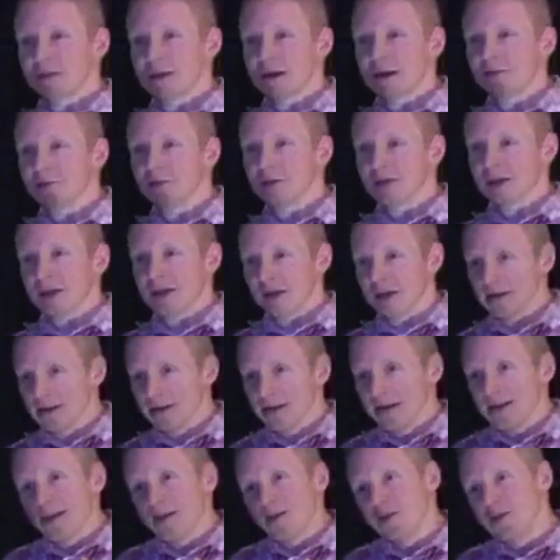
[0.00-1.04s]
every kind,
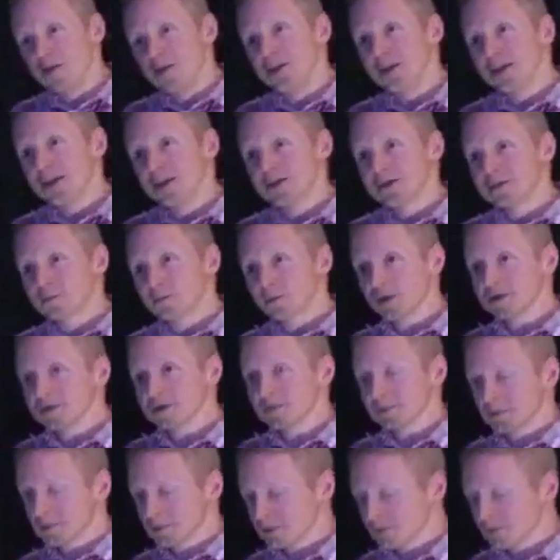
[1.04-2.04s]
these principles